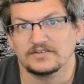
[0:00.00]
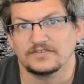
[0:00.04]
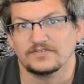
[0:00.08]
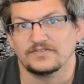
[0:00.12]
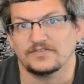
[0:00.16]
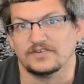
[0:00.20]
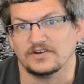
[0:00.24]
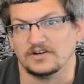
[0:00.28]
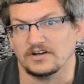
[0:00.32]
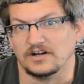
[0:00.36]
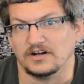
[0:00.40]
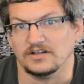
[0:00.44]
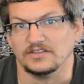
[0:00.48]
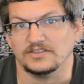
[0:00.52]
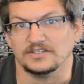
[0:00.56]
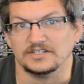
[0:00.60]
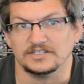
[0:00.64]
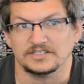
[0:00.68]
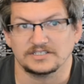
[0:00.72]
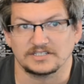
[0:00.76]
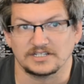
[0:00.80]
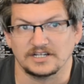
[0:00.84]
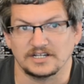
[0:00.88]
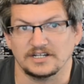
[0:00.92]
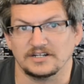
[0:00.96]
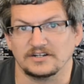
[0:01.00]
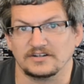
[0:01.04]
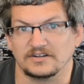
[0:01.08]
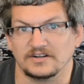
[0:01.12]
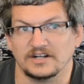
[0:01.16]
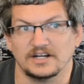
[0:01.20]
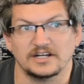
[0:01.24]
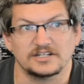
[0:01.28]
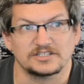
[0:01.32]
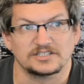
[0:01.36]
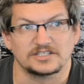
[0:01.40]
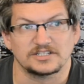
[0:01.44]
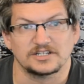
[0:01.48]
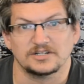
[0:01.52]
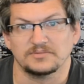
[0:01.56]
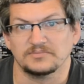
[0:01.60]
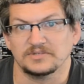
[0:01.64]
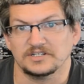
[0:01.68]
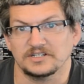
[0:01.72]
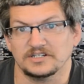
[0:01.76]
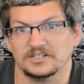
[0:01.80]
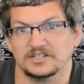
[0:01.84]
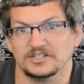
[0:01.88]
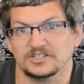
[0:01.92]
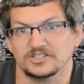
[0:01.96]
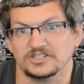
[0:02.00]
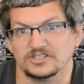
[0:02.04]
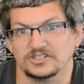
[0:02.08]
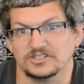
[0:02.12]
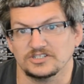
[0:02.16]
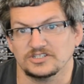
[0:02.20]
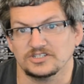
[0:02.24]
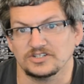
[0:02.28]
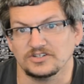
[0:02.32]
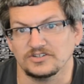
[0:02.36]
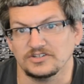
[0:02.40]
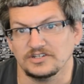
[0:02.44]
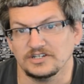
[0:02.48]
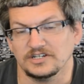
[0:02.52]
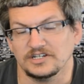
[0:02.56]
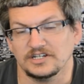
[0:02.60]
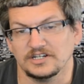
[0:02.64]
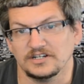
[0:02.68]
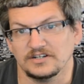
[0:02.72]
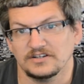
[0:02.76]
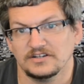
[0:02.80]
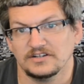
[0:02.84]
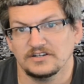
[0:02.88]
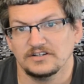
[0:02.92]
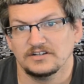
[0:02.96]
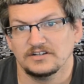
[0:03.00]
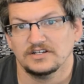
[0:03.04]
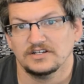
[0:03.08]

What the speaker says: for all these dynographs that I'm going to initially show you here.